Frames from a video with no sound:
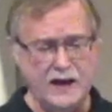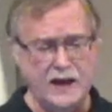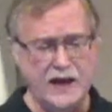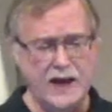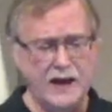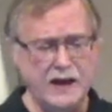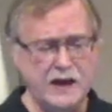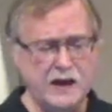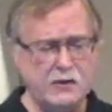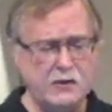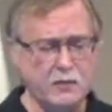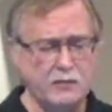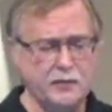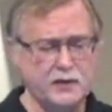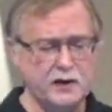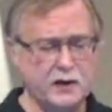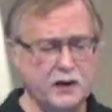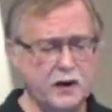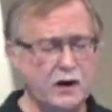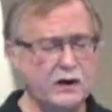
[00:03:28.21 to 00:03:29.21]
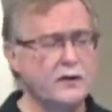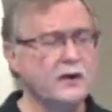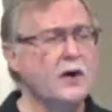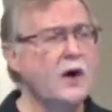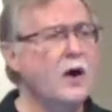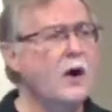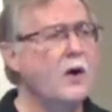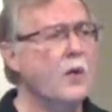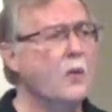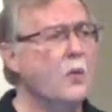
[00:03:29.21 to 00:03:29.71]
and he will be
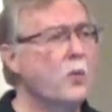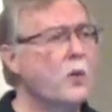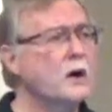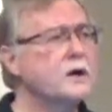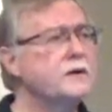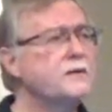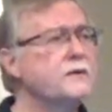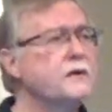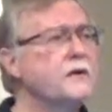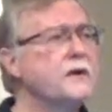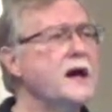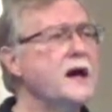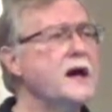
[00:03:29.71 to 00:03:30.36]
called Wonderful